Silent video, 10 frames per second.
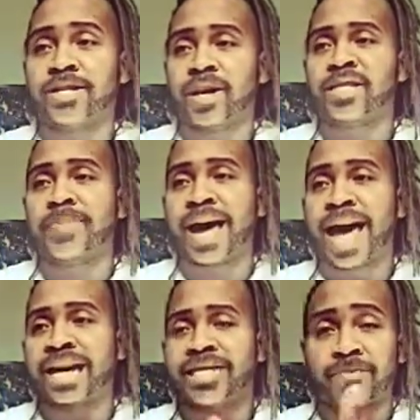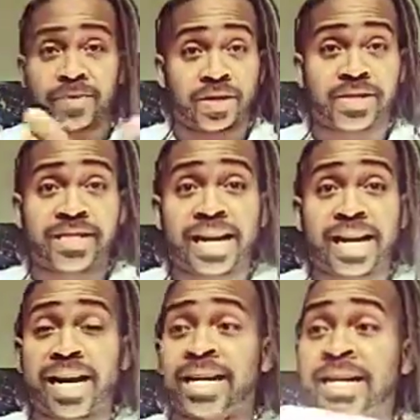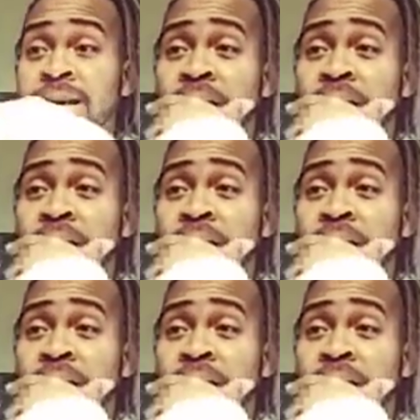Strikes Back, and then Return of the Jedi.